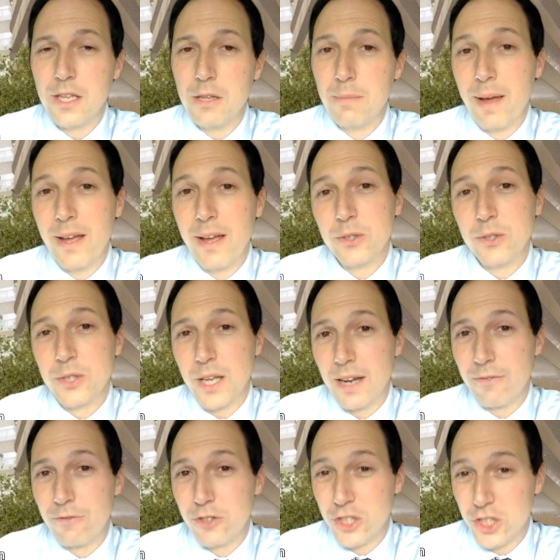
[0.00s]
You may also
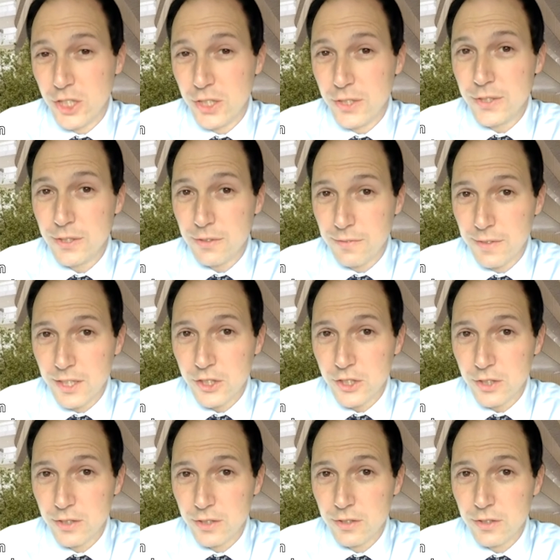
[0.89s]
have reduced
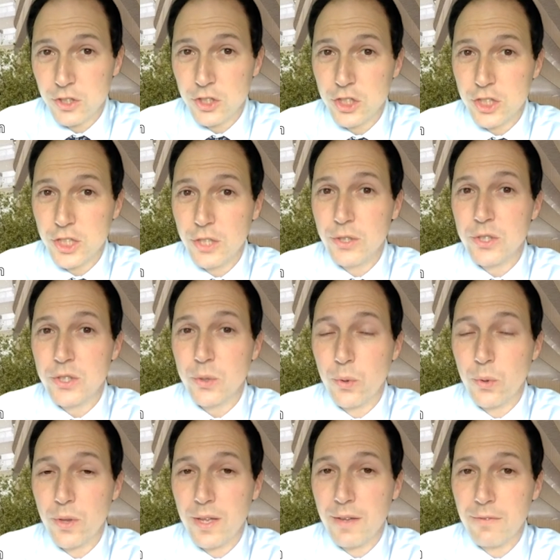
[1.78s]
vision due to
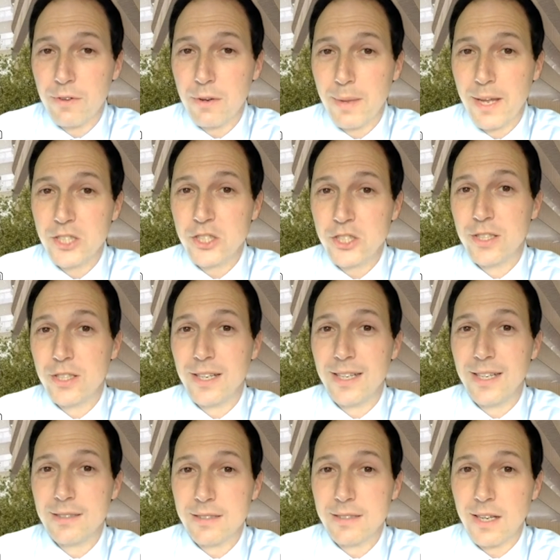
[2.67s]
all the inflammation
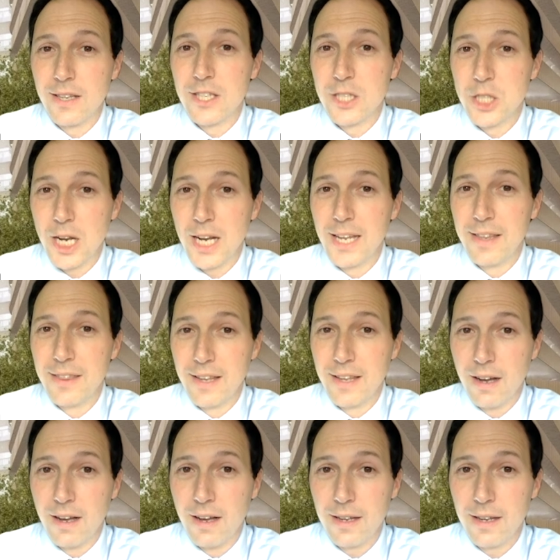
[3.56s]
inside the jelly in
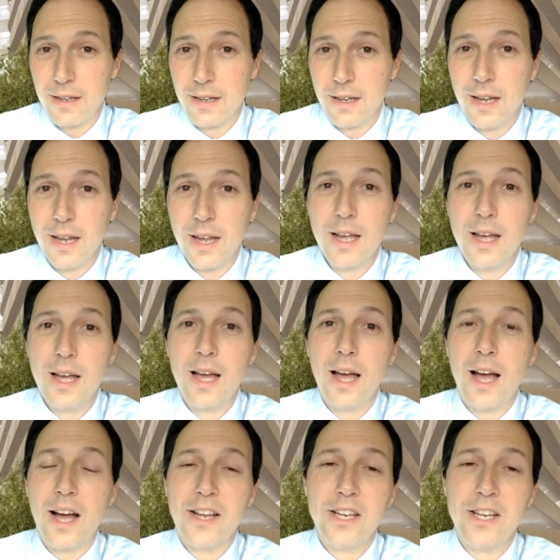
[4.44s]
the eye,
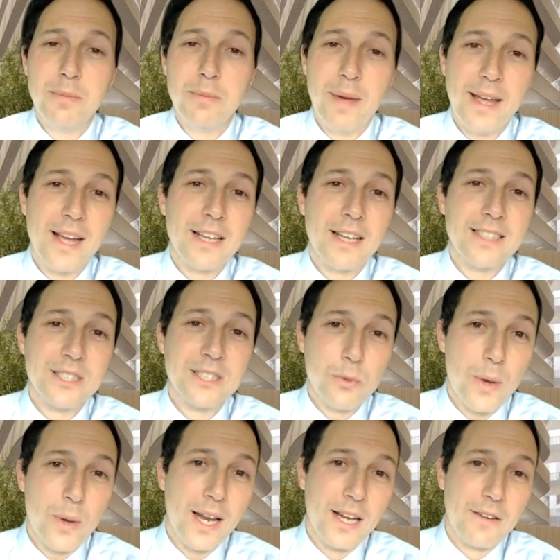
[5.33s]
and you may get
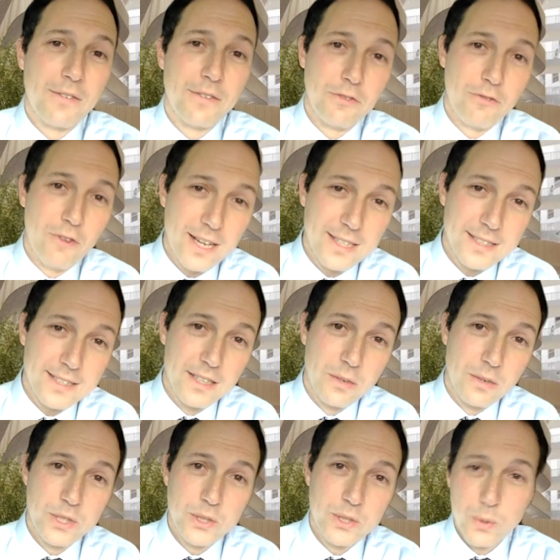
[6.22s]
swelling of the
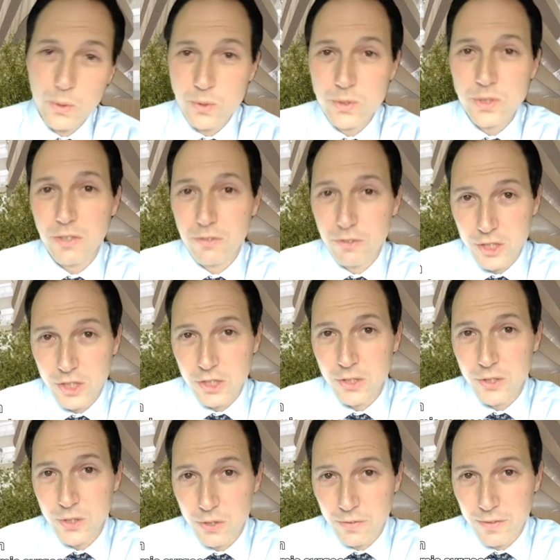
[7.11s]
retina, which will also
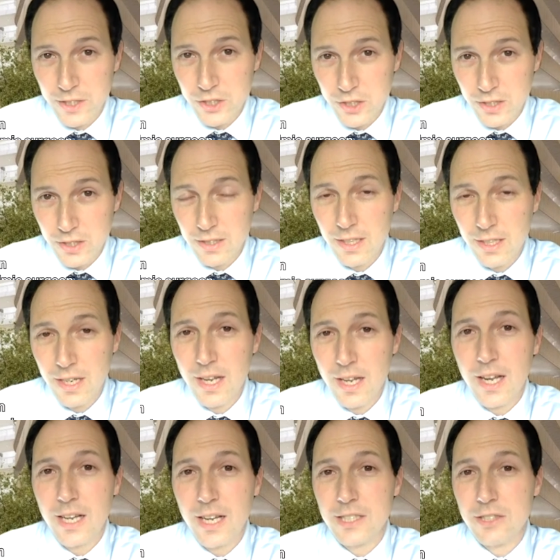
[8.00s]
reduce your vision
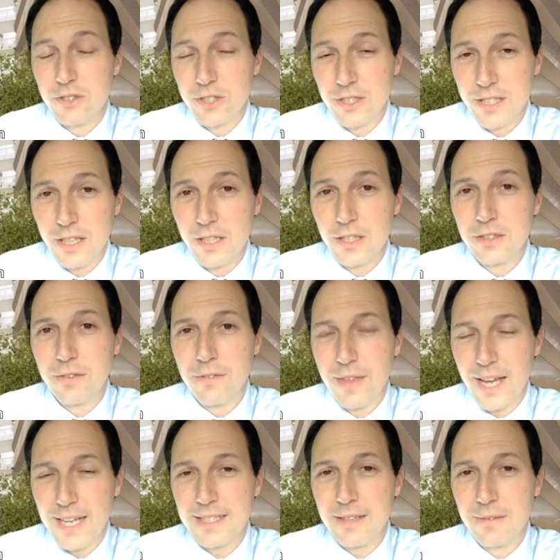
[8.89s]
as a result of
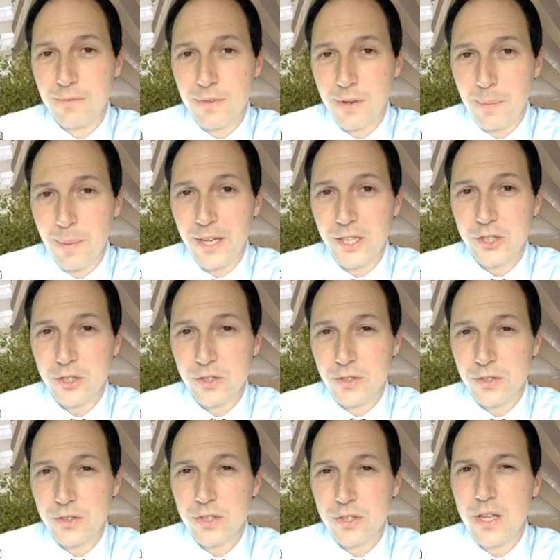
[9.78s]
that
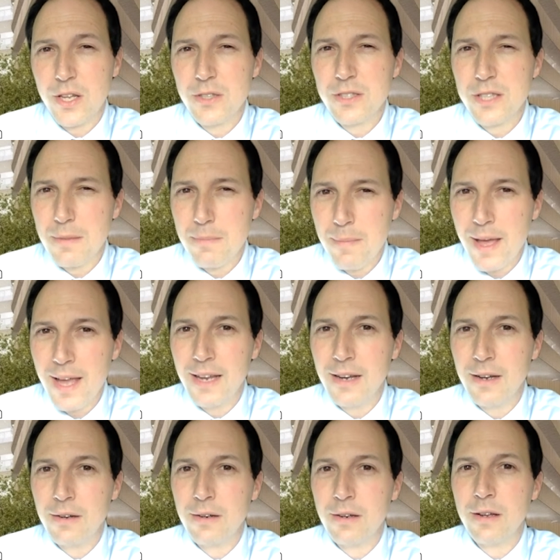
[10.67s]
inflammation. So those are the
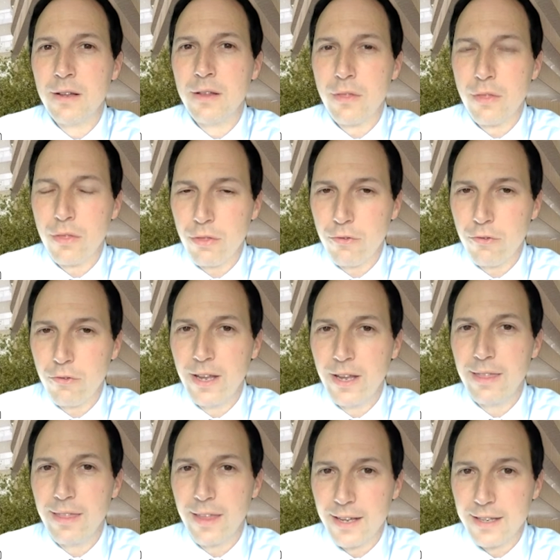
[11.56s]
main
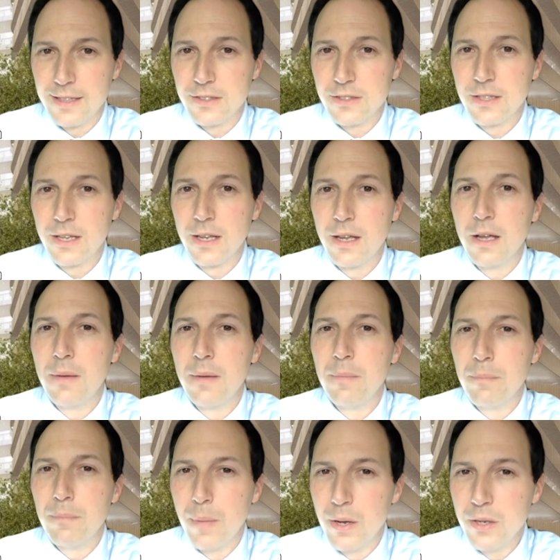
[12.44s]
three things.
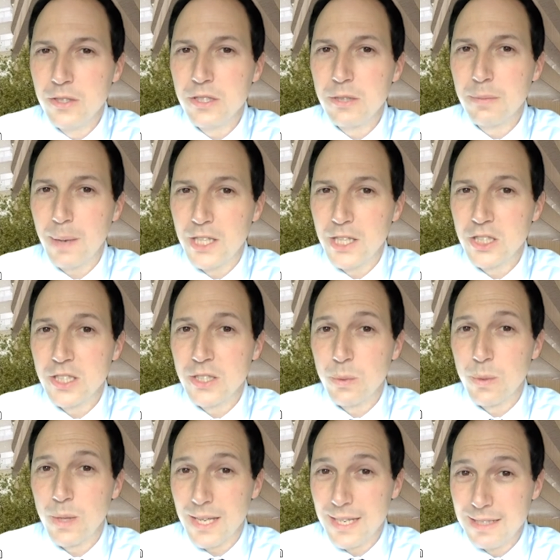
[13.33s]
Most patients
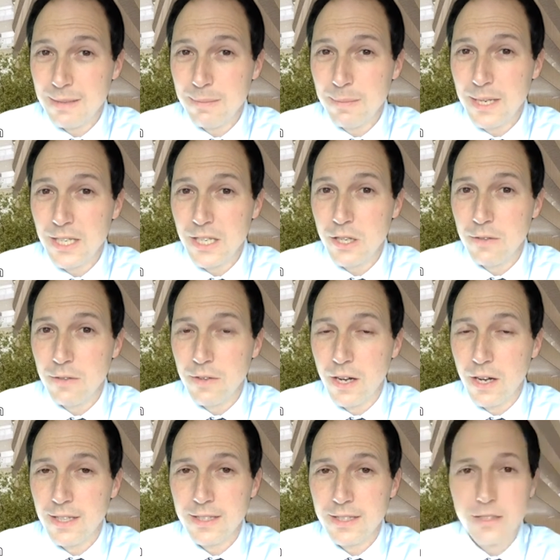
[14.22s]
with intermediate
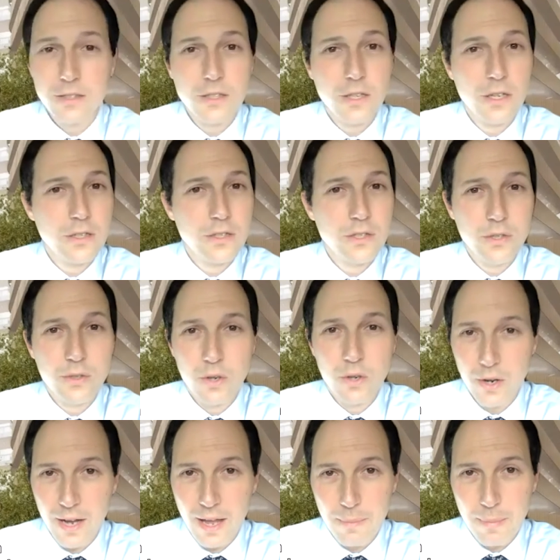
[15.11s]
uveitis do
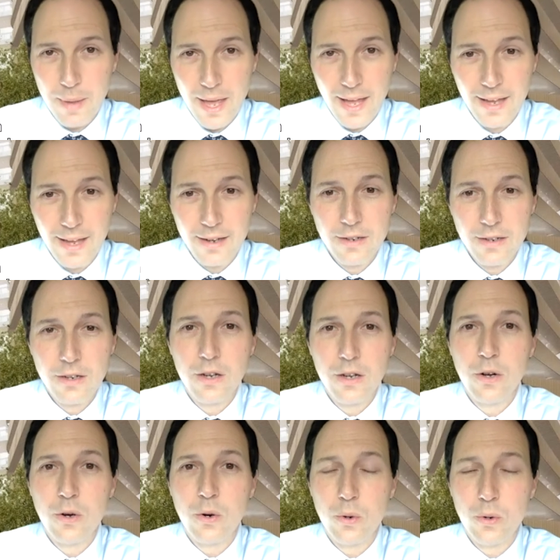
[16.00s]
not get pain
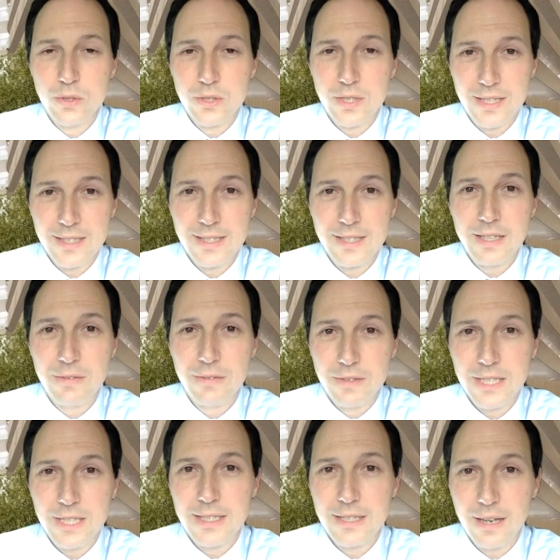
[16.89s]
or
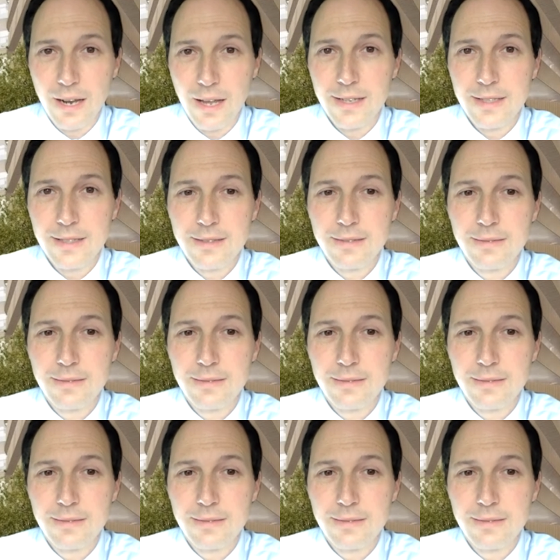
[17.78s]
sensitivity to light.